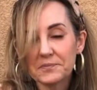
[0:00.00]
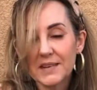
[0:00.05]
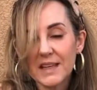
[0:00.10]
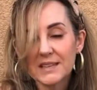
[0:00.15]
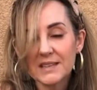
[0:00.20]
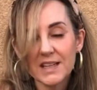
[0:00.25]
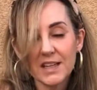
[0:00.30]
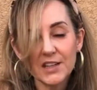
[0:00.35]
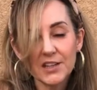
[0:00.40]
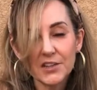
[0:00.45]

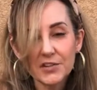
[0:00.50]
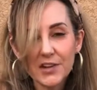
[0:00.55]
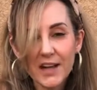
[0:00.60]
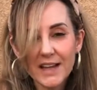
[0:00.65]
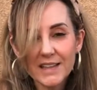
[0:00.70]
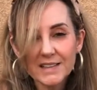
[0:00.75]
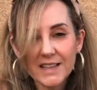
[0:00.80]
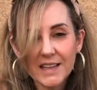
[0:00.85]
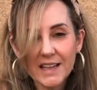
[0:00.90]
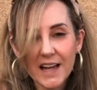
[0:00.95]
sending you
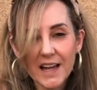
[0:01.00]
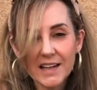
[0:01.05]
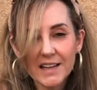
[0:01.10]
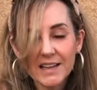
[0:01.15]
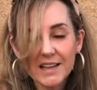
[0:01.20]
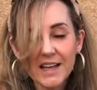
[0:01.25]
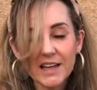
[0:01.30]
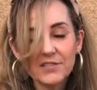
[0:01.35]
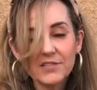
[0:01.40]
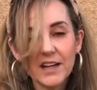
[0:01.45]
guys a lot of
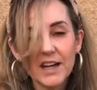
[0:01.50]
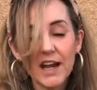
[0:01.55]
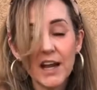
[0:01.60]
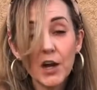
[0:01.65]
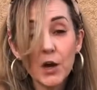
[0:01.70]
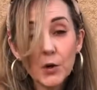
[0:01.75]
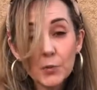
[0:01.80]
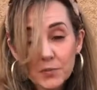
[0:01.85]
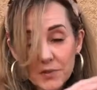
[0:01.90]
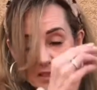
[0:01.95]
love, and I
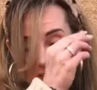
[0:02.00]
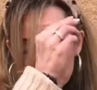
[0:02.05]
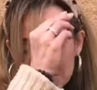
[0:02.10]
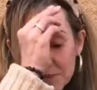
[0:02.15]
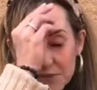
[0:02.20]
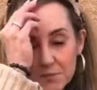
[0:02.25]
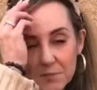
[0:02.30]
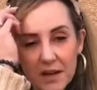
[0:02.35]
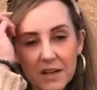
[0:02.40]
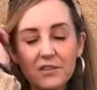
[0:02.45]
hope this was
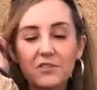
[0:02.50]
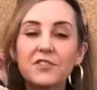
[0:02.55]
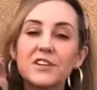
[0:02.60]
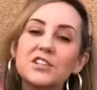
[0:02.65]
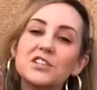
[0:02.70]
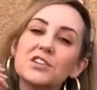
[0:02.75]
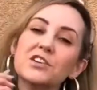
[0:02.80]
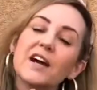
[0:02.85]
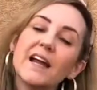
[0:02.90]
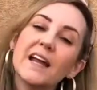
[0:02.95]
beneficial.